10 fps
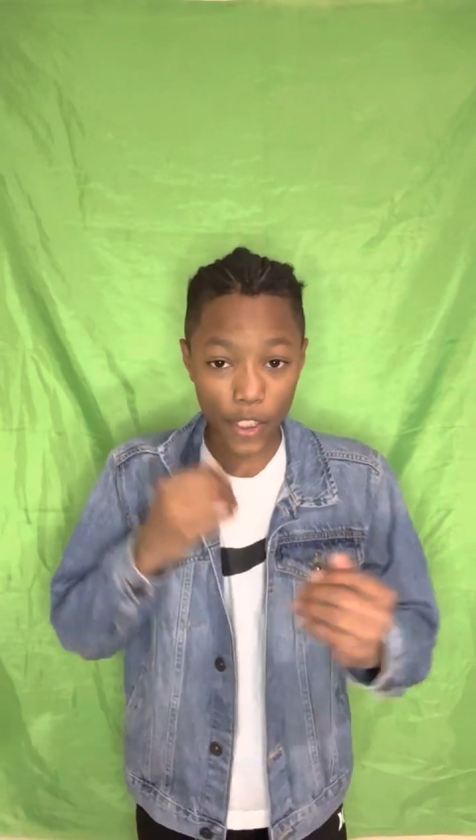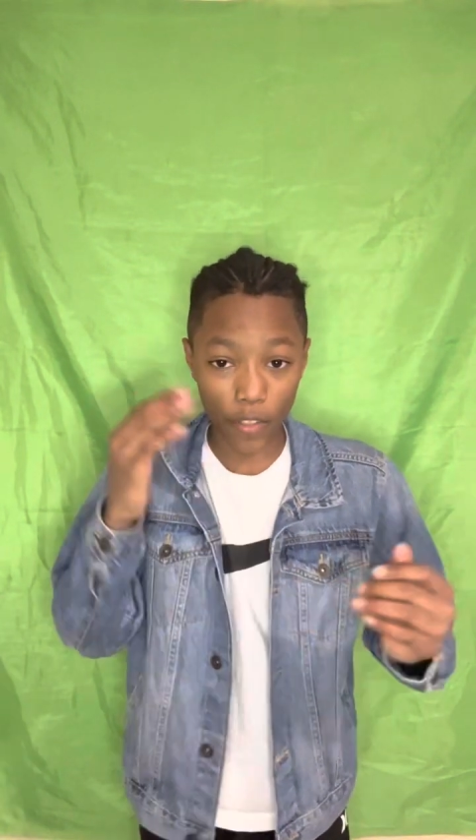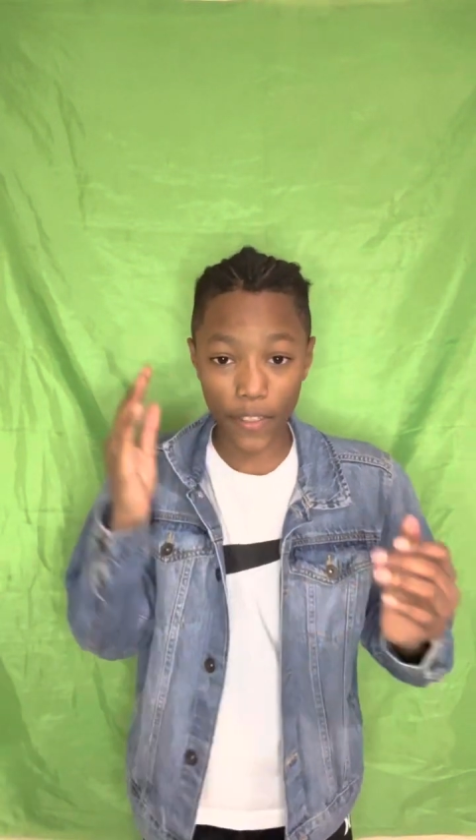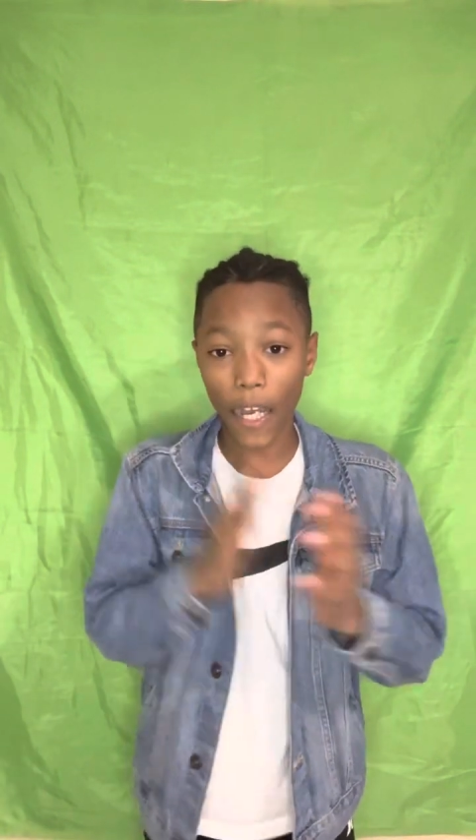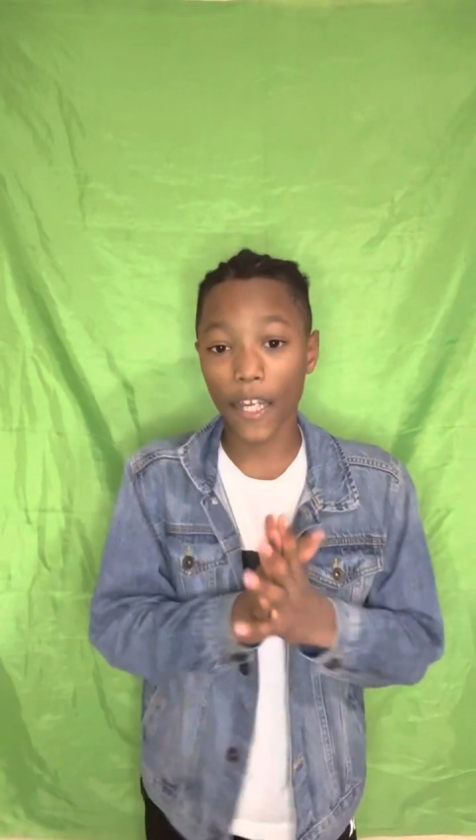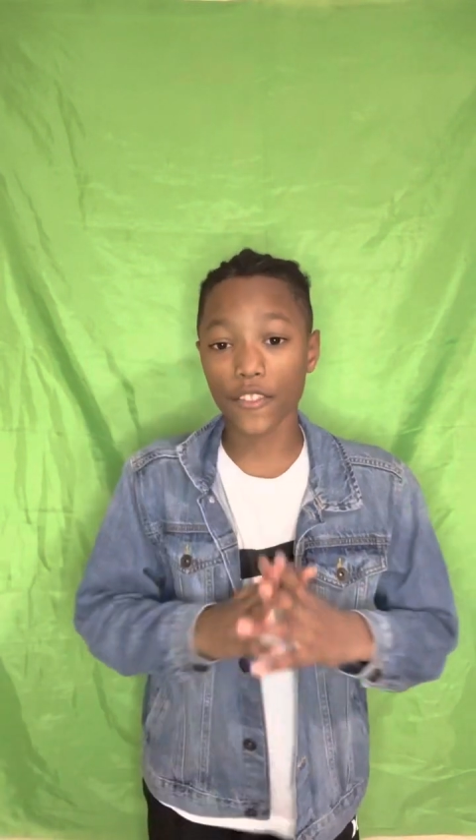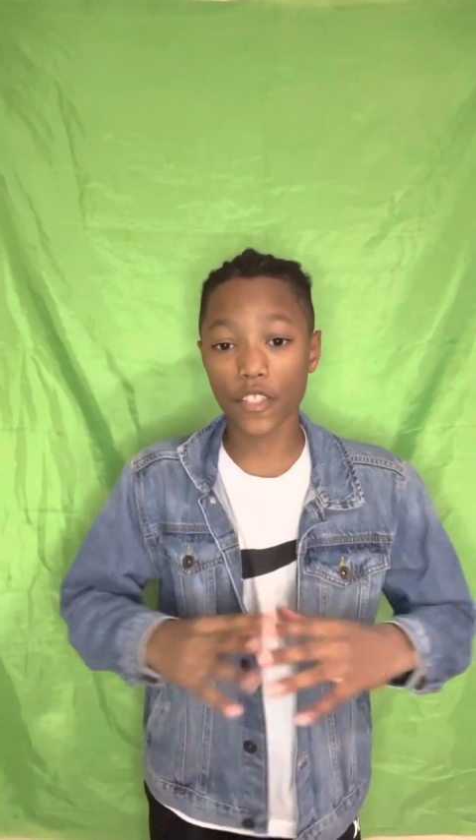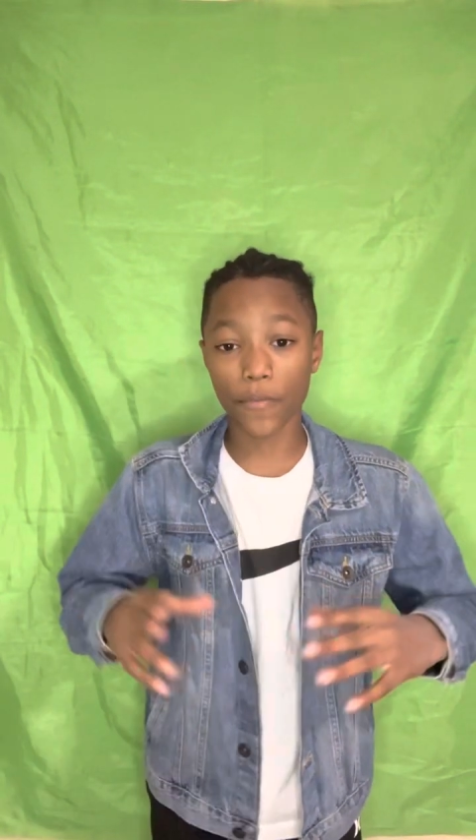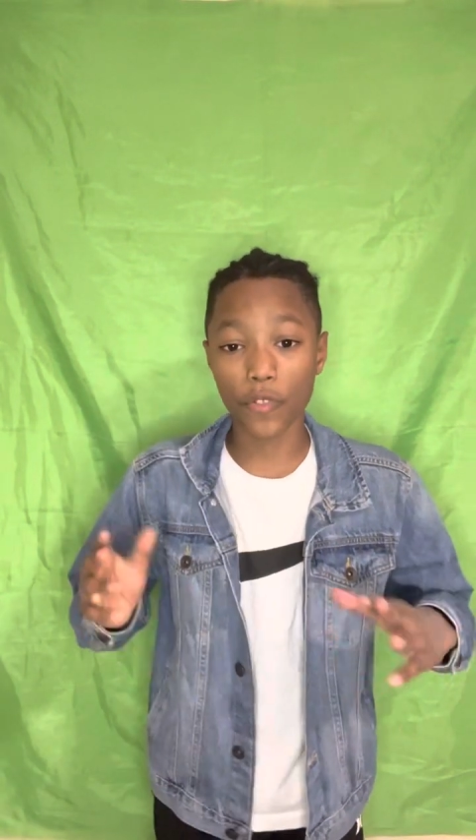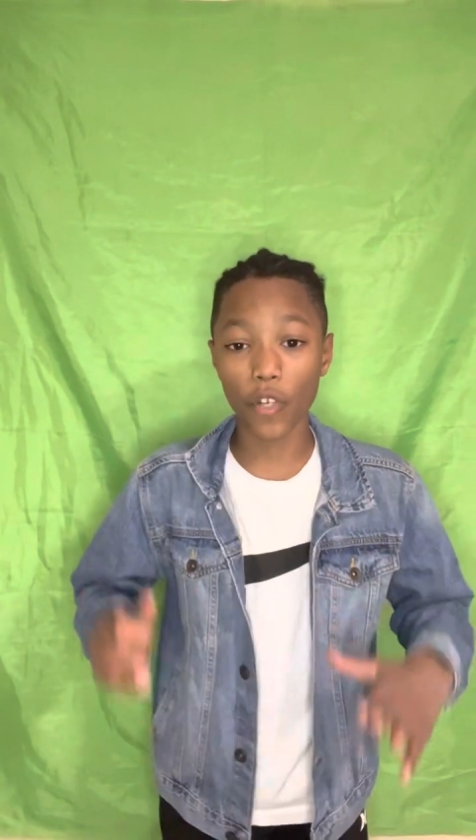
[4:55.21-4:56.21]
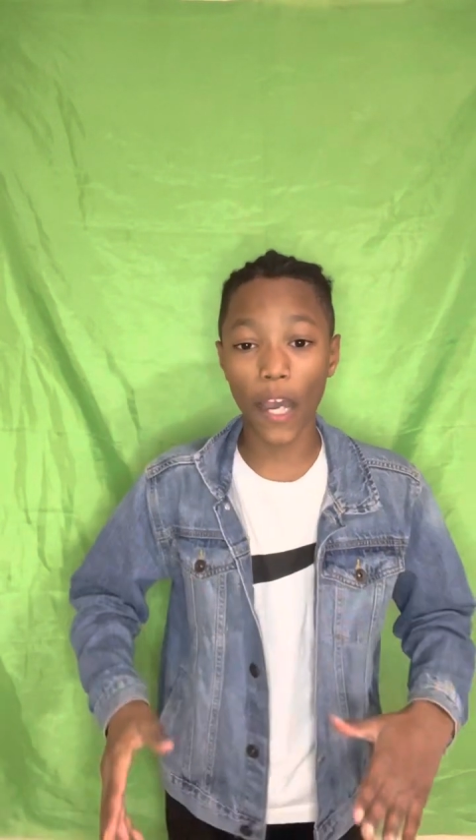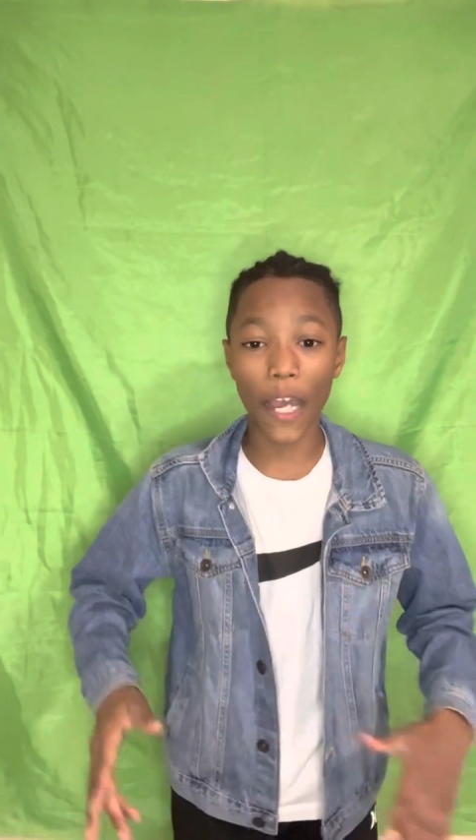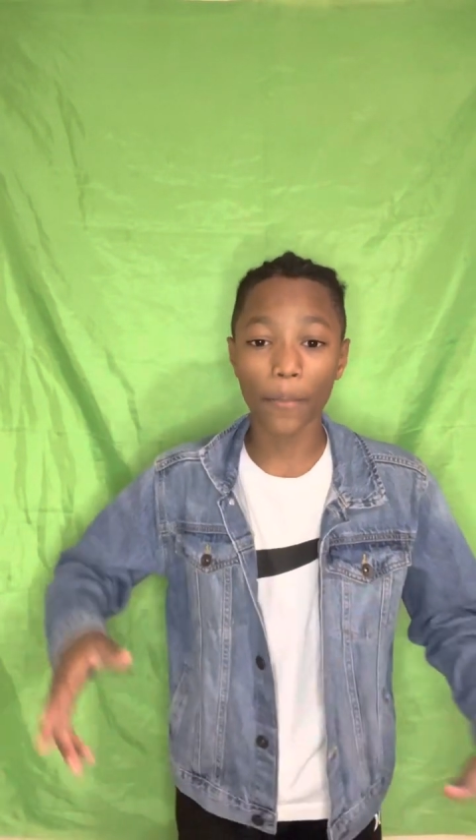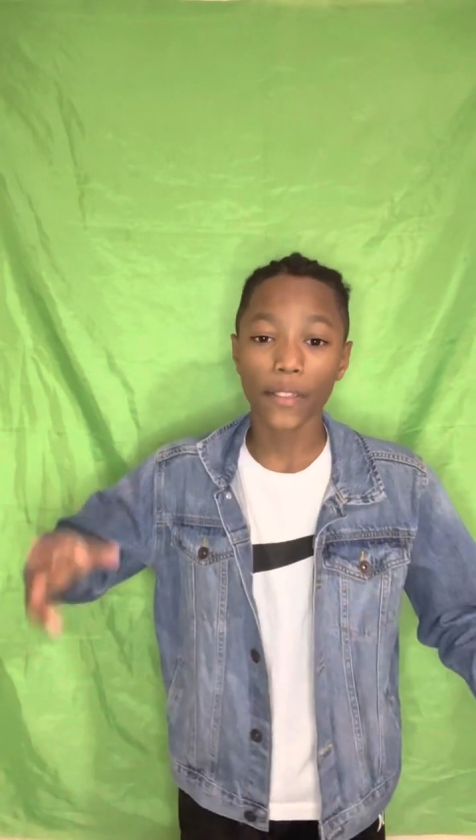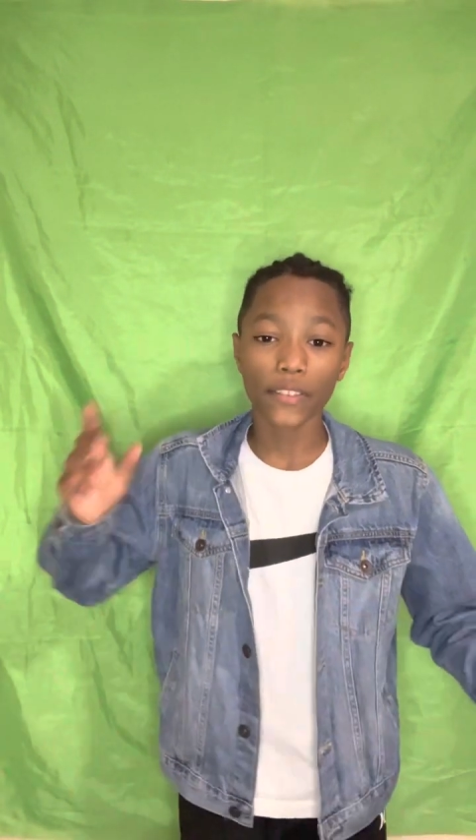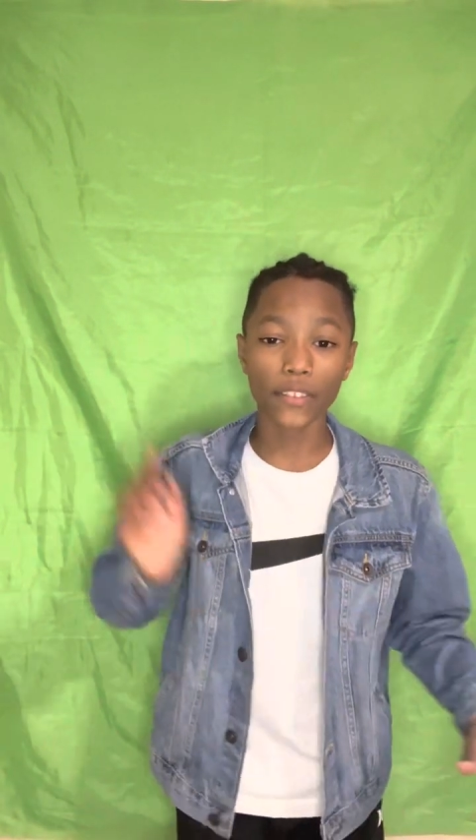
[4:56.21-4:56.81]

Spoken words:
so guys, subscribe,